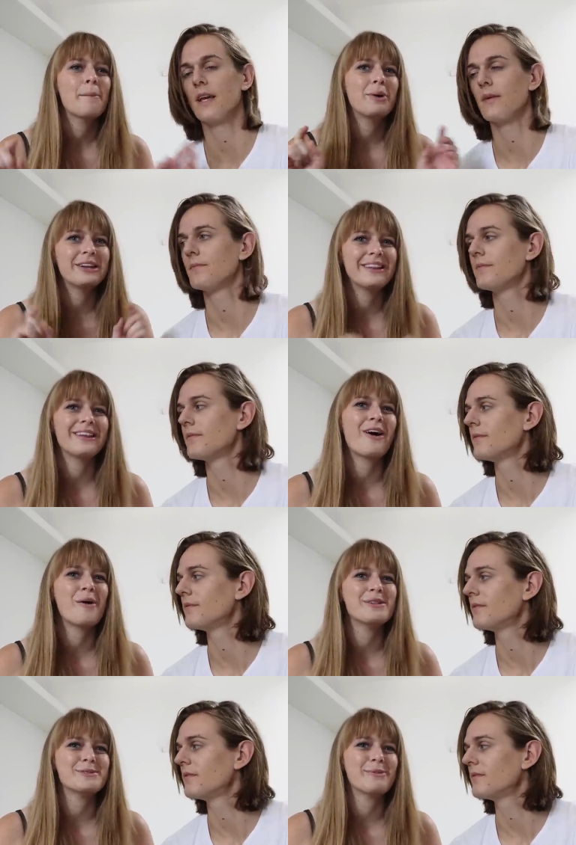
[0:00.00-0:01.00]
Speaker 1: put it in the
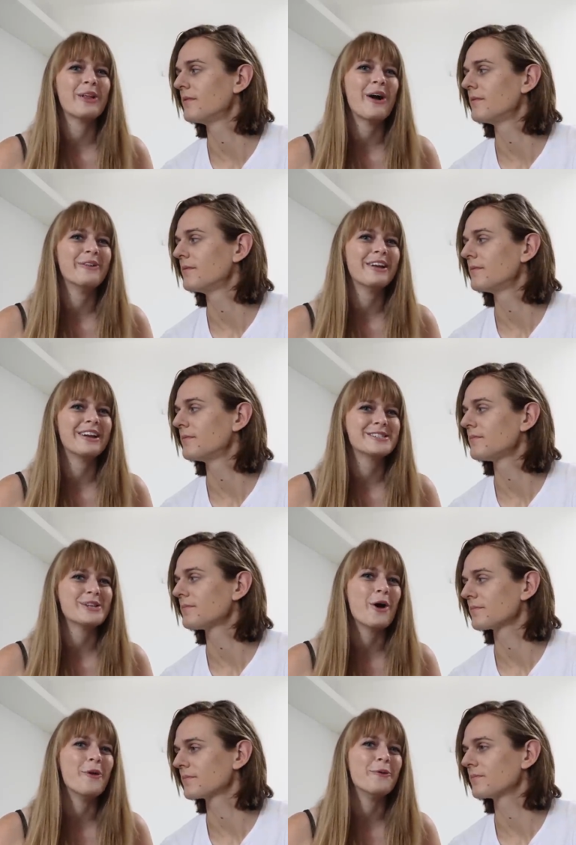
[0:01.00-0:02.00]
comments below. Let us
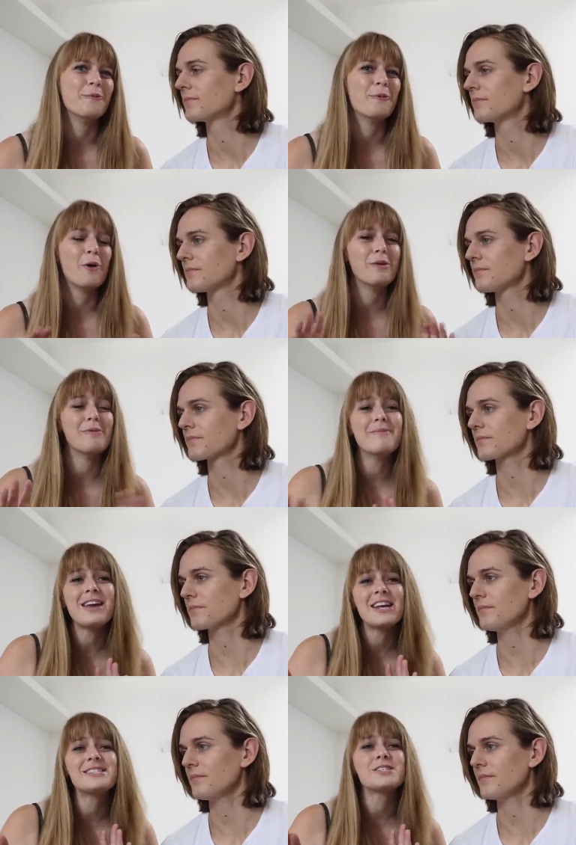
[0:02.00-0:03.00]
know what we
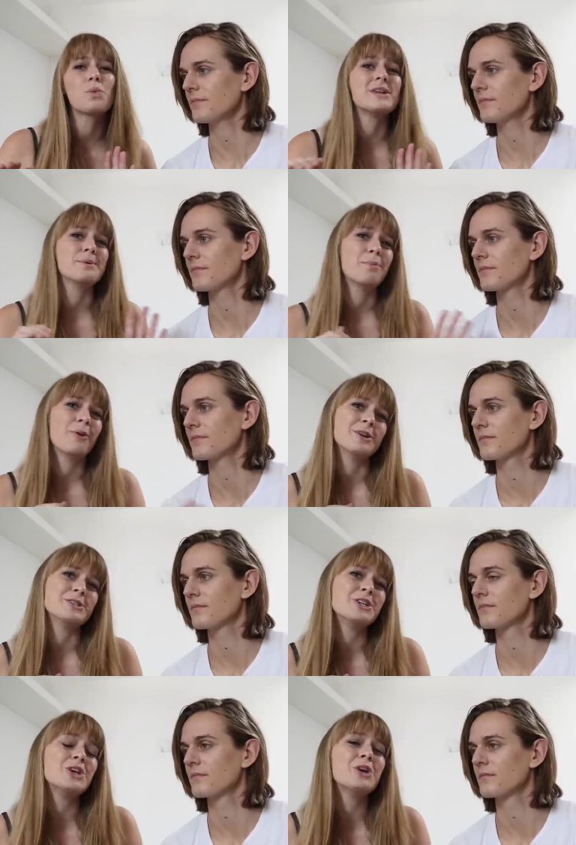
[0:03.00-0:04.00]
missed, what's important
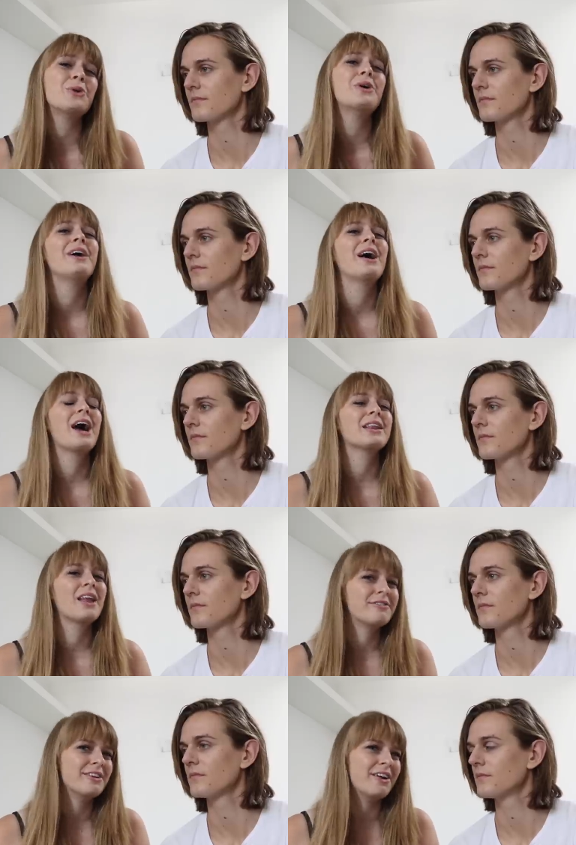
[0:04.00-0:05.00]
to you. I'd
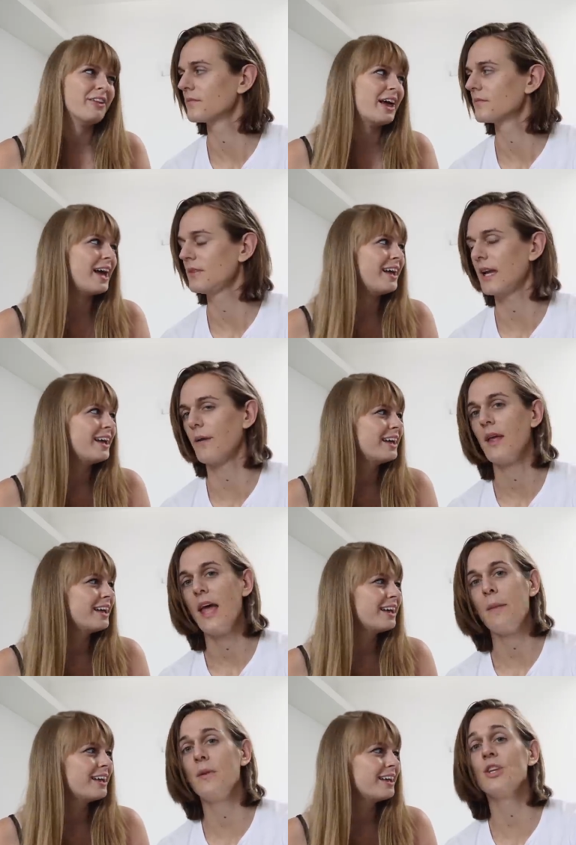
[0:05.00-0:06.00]
love to know that.
Speaker 2: Yeah,
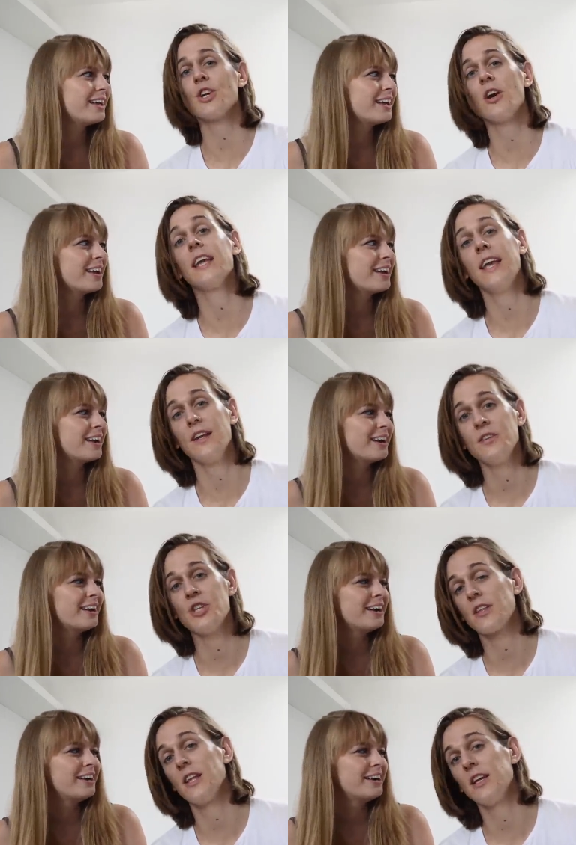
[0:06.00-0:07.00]
and be sure again to
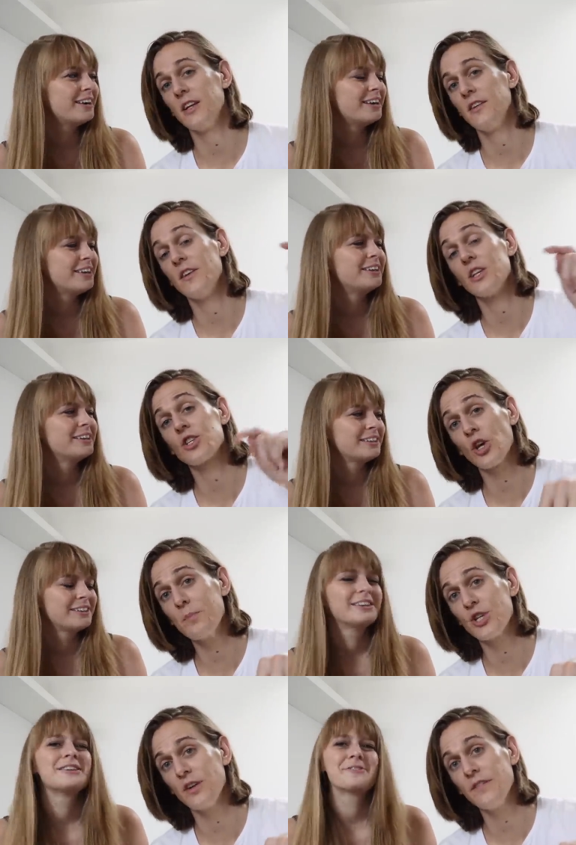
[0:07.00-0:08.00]
check the link in the
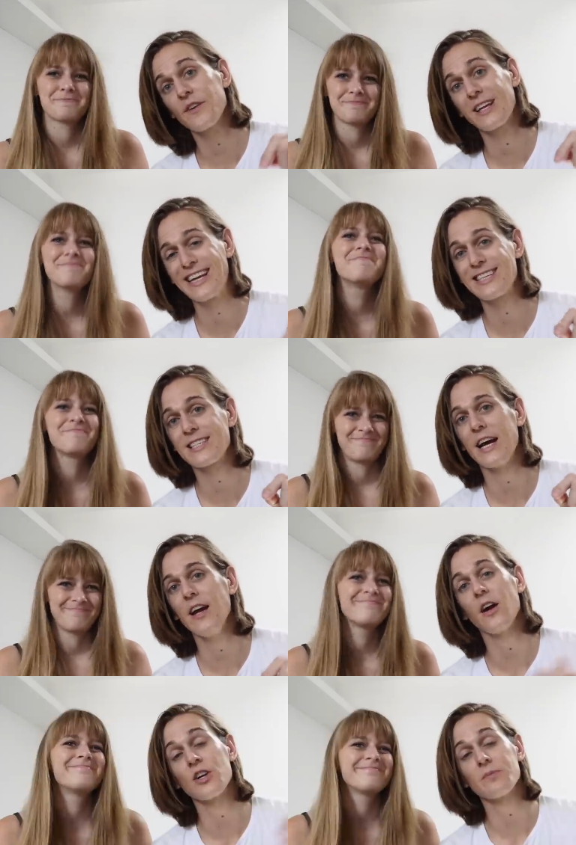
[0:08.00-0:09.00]
description for
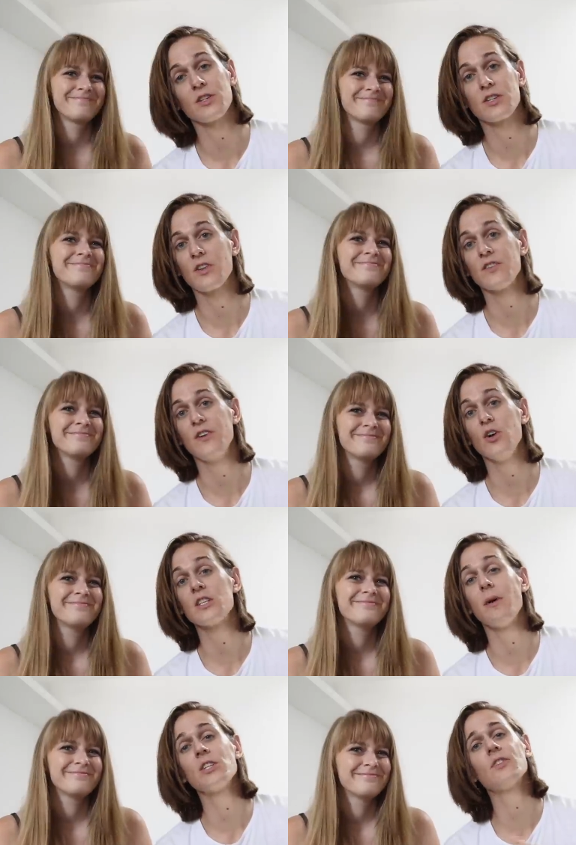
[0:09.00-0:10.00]
GigSky, our sponsor for this video
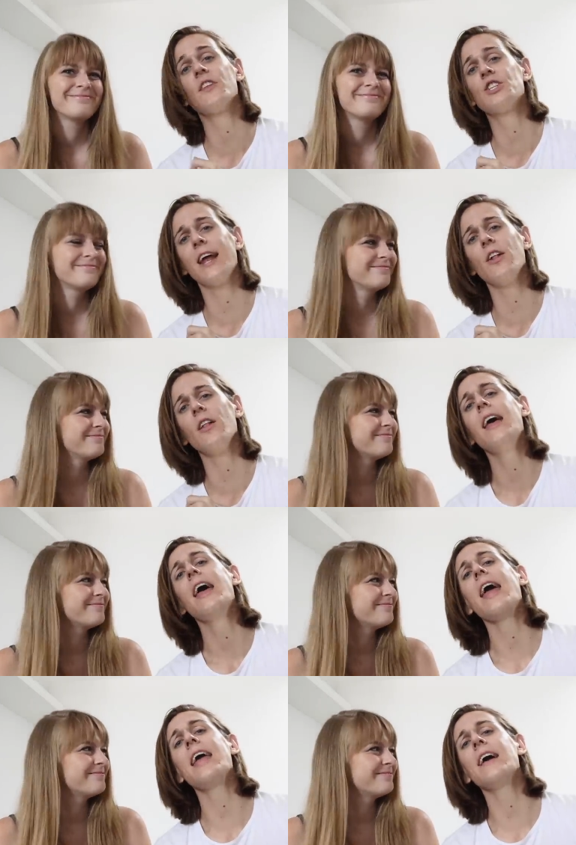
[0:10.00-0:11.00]
and sponsor for the channel,
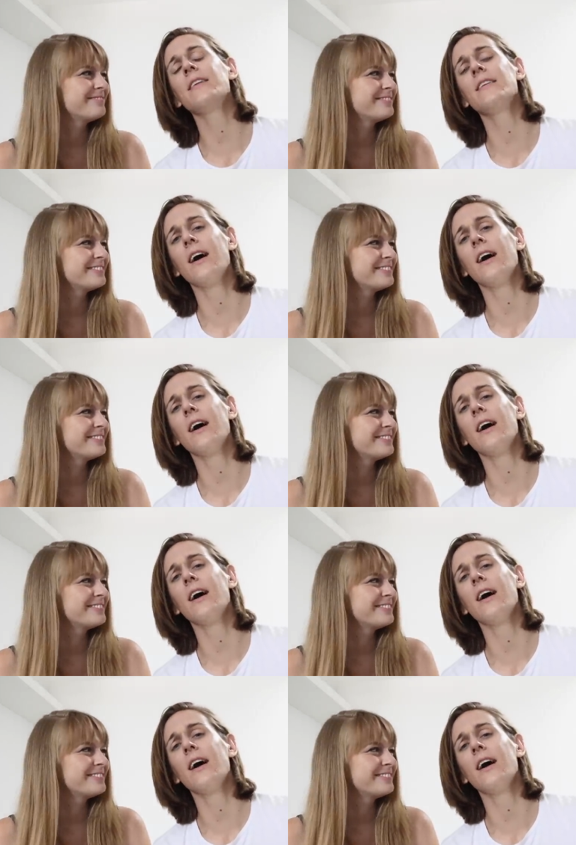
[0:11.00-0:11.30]
and